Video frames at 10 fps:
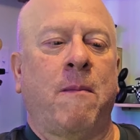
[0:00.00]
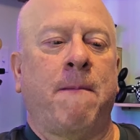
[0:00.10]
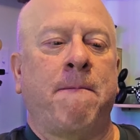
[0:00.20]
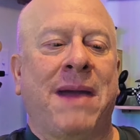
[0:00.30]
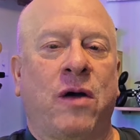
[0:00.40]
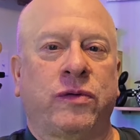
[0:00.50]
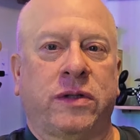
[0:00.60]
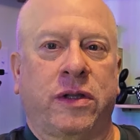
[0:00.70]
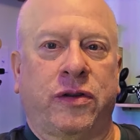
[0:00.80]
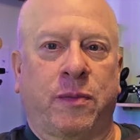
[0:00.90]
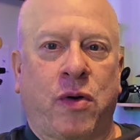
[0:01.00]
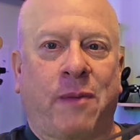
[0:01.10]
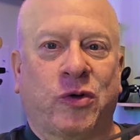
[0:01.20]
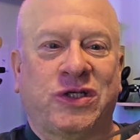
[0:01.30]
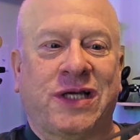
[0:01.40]
mount the
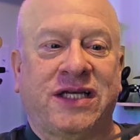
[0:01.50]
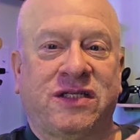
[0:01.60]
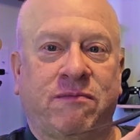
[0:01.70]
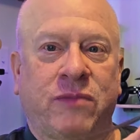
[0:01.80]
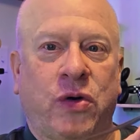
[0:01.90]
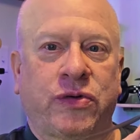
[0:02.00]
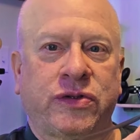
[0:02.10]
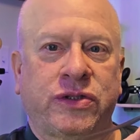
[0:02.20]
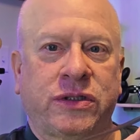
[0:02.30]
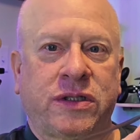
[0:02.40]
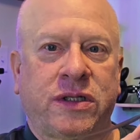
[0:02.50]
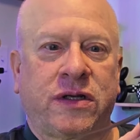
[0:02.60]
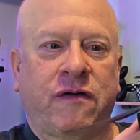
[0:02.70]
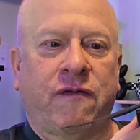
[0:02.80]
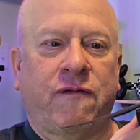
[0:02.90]
proper sized motors
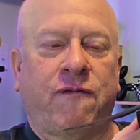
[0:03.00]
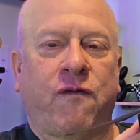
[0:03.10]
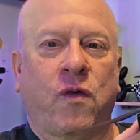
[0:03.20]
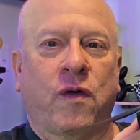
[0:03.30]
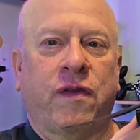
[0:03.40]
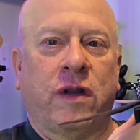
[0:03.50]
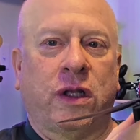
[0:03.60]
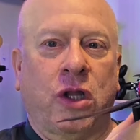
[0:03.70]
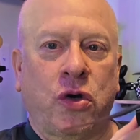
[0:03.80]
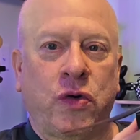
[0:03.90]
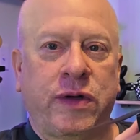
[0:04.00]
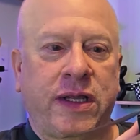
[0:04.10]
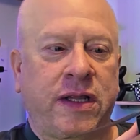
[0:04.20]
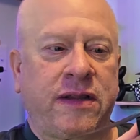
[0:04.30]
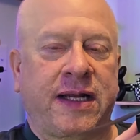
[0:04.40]
for the load
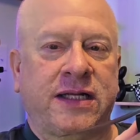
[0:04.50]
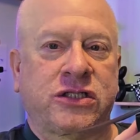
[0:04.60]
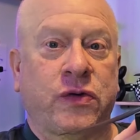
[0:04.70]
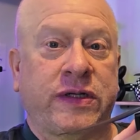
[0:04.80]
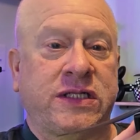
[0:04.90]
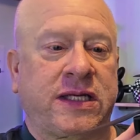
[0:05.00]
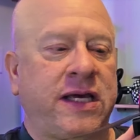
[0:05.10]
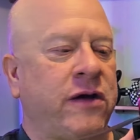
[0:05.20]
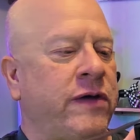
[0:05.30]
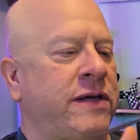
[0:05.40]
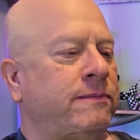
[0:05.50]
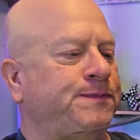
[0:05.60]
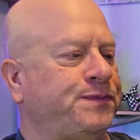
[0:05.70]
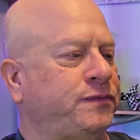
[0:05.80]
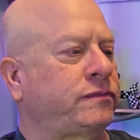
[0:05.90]
that it's going to carry,
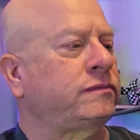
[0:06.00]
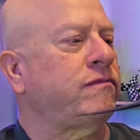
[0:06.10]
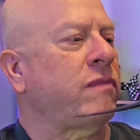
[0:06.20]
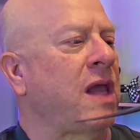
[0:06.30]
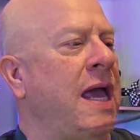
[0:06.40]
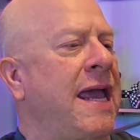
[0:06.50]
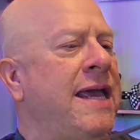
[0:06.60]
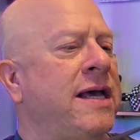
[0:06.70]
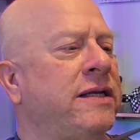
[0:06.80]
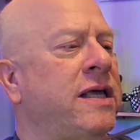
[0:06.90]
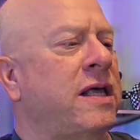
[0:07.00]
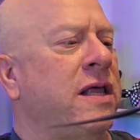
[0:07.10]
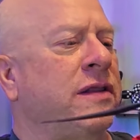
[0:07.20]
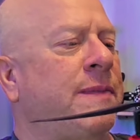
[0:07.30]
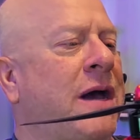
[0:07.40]
and
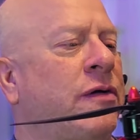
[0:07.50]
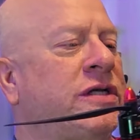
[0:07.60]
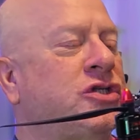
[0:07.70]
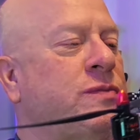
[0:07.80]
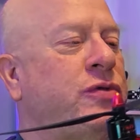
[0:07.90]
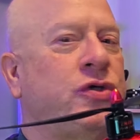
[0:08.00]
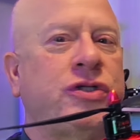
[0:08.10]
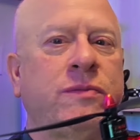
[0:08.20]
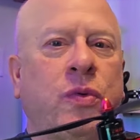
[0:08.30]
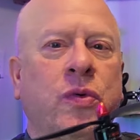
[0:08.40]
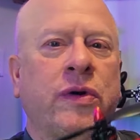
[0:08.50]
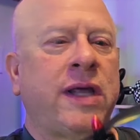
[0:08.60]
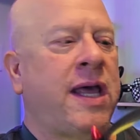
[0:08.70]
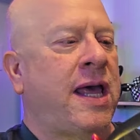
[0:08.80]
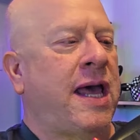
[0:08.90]
the power distribution board
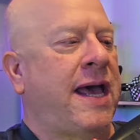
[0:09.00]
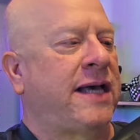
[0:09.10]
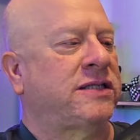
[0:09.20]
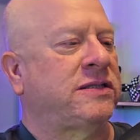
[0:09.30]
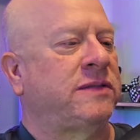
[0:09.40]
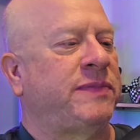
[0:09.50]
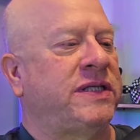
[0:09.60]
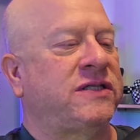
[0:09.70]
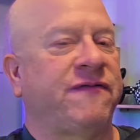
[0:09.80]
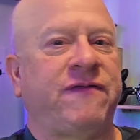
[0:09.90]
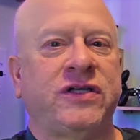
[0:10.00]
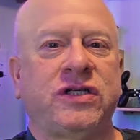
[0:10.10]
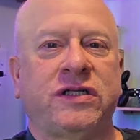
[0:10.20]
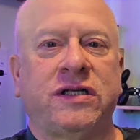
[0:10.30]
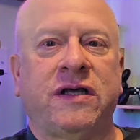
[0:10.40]
has to be
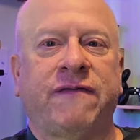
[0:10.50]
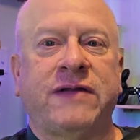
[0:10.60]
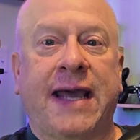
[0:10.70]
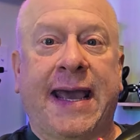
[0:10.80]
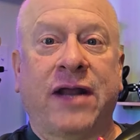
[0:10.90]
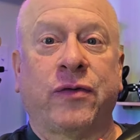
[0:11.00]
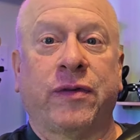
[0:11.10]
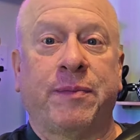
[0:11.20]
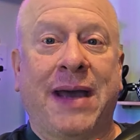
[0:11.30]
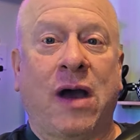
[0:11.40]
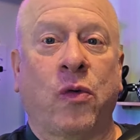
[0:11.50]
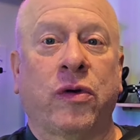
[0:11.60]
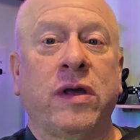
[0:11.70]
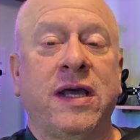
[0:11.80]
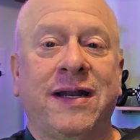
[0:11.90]
sufficient enough to handle the
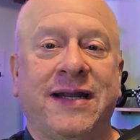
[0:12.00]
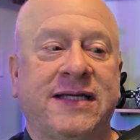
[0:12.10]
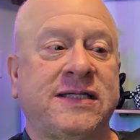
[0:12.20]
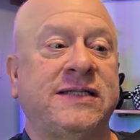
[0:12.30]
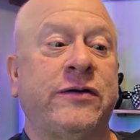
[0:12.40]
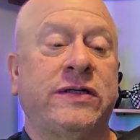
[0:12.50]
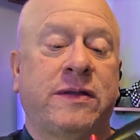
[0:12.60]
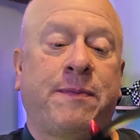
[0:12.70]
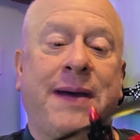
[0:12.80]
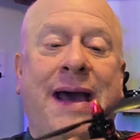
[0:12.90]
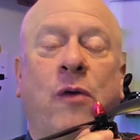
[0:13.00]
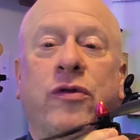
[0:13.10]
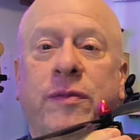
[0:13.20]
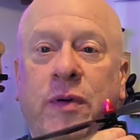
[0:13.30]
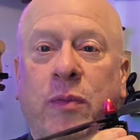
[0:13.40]
power necessary to power
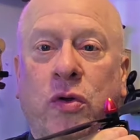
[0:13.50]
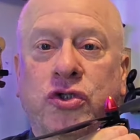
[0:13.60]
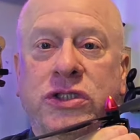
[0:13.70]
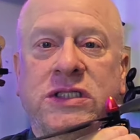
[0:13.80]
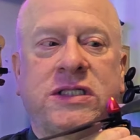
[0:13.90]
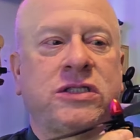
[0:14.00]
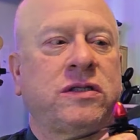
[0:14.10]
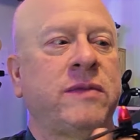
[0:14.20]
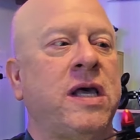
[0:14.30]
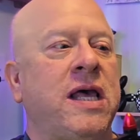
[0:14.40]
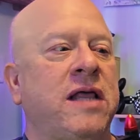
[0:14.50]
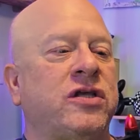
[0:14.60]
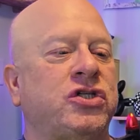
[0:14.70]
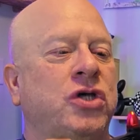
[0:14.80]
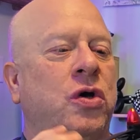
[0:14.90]
the propulsion system.
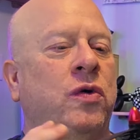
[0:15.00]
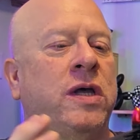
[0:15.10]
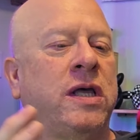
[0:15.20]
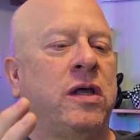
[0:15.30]
So